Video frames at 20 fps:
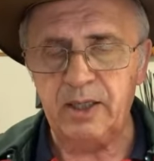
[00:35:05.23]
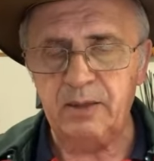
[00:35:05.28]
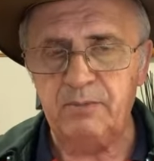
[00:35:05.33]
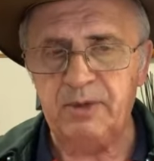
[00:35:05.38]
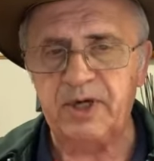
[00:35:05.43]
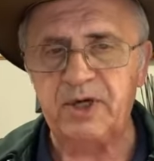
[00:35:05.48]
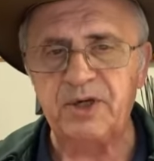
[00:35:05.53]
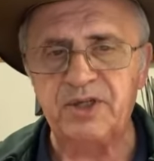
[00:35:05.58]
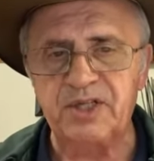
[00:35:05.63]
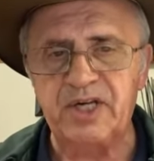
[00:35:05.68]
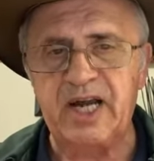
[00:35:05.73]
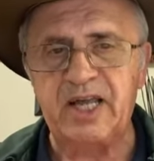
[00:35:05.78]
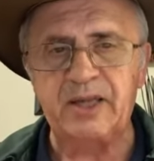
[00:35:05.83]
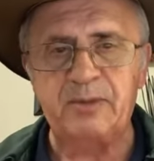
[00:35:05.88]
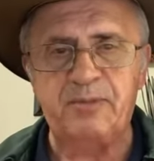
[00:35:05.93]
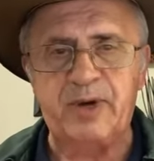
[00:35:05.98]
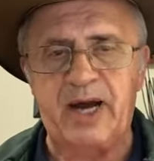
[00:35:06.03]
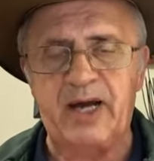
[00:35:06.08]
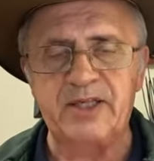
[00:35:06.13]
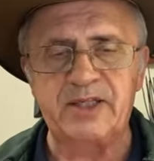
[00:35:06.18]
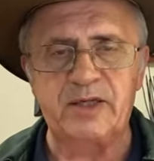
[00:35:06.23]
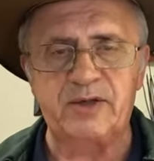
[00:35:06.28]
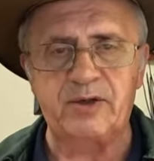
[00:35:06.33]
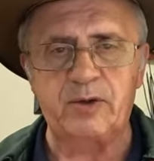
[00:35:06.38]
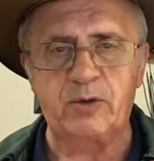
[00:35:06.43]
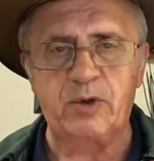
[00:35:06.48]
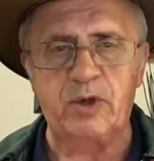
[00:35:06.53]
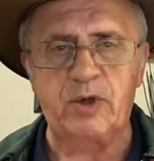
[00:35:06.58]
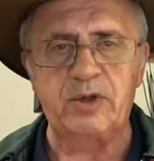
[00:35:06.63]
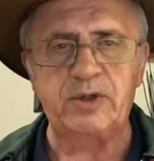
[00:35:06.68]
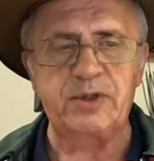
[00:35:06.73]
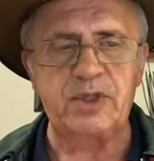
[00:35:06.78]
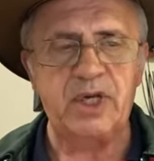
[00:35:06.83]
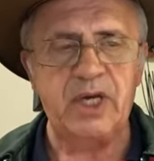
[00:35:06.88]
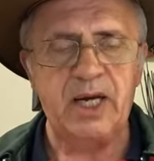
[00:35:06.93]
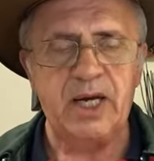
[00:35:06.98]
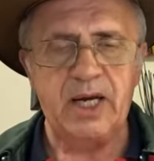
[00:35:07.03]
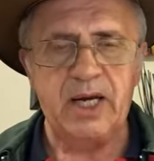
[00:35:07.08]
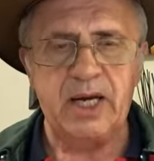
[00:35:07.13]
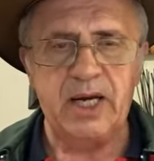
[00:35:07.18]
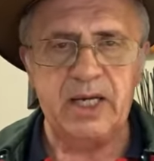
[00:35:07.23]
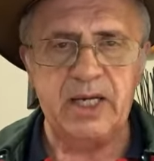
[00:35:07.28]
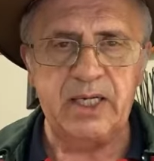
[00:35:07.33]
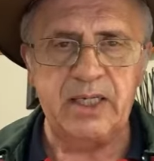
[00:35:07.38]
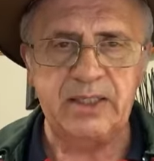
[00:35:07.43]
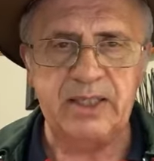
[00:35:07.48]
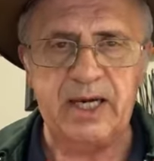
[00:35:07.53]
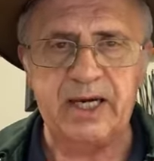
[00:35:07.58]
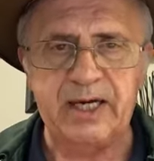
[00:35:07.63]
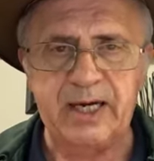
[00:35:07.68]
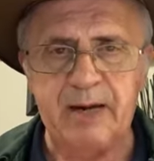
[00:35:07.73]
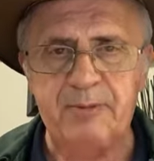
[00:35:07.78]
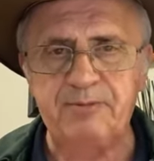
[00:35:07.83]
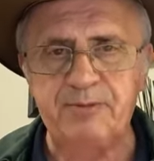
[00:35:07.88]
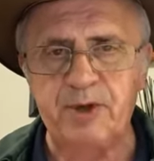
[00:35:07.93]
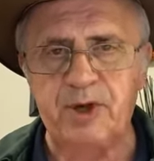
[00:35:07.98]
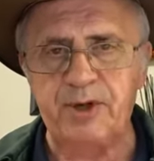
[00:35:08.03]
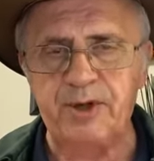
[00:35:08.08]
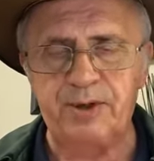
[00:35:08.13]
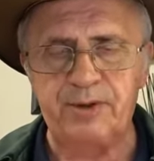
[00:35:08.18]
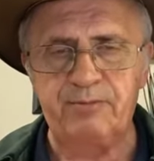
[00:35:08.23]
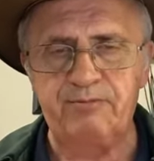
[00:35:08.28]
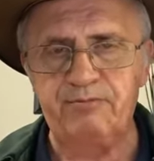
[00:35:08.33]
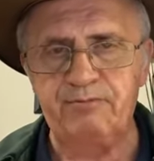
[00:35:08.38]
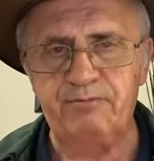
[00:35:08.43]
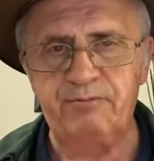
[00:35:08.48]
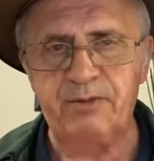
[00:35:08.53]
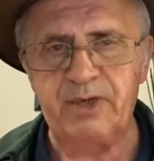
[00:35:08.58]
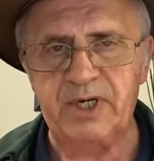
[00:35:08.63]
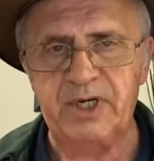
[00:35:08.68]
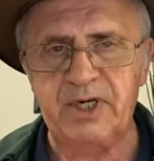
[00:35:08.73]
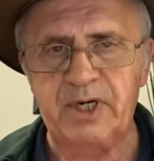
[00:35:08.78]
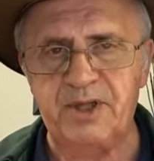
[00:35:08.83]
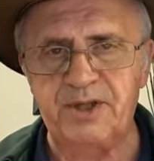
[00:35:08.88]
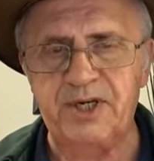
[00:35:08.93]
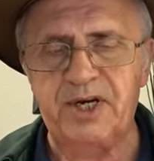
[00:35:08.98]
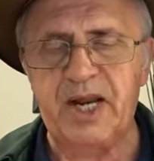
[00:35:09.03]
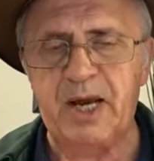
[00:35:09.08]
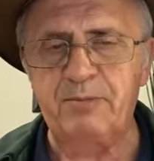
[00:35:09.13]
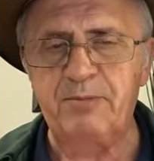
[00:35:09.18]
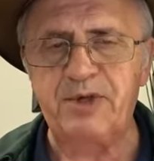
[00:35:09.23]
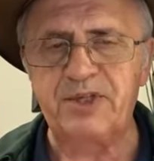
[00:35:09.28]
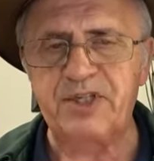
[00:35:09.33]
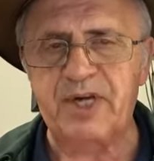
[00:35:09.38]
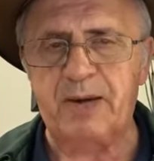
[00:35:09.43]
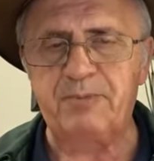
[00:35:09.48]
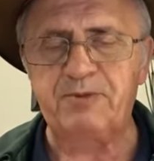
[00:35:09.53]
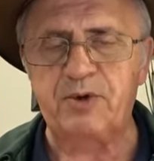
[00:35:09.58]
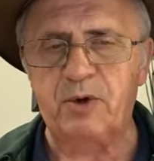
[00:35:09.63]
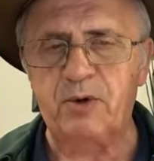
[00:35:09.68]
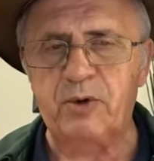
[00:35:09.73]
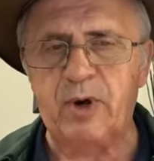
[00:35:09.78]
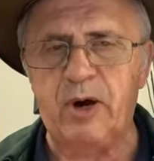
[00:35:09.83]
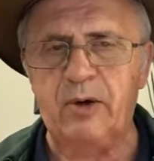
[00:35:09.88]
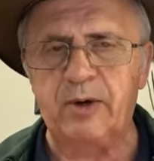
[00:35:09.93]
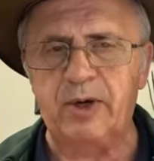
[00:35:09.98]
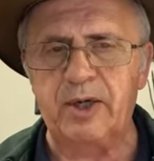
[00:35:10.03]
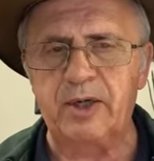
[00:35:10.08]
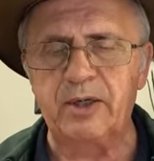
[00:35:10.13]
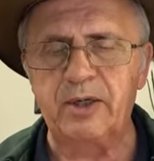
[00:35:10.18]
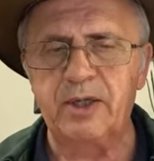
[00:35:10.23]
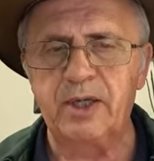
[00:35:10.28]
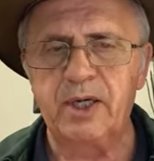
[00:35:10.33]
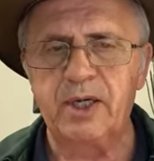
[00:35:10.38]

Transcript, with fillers: because in other parts of the world, they kept on, you know, the numbers kept on growing.